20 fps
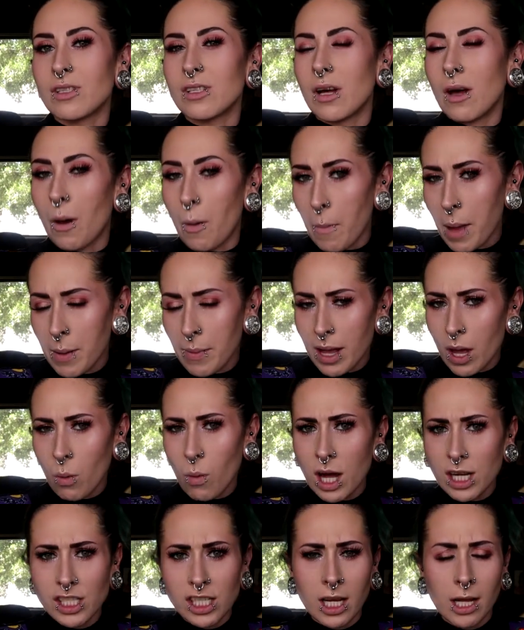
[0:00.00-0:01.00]
So maybe I'll
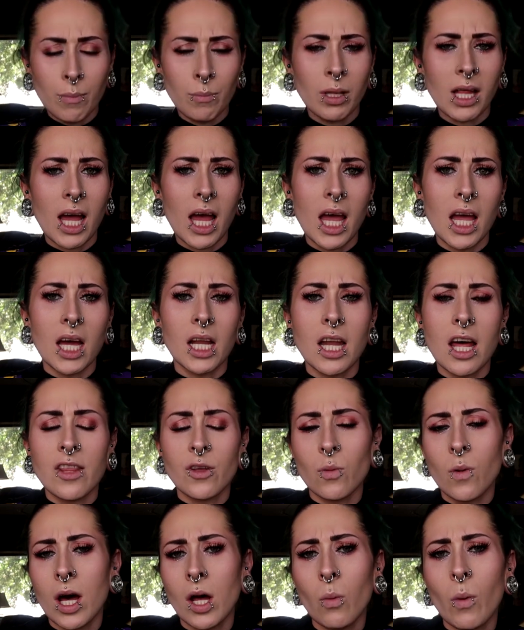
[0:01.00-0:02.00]
watch him play
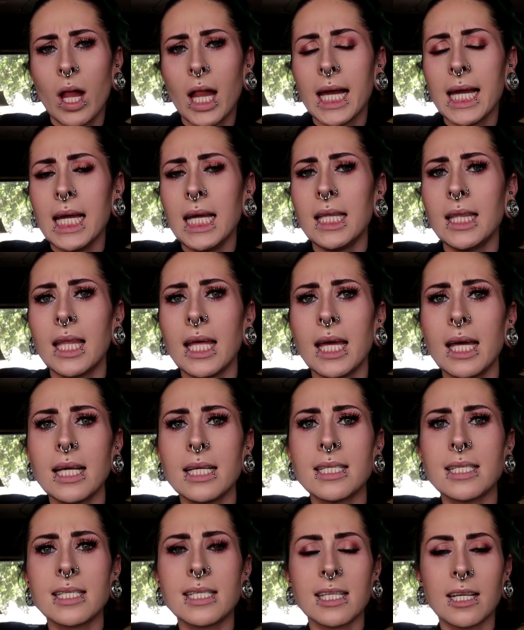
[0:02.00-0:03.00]
another one while I eat
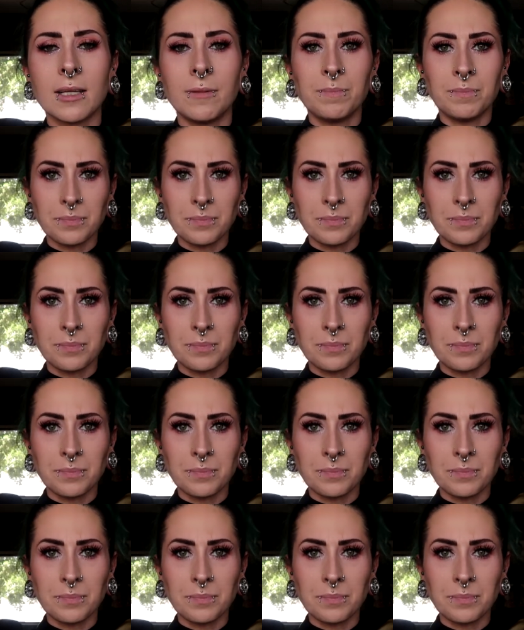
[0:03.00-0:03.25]
this.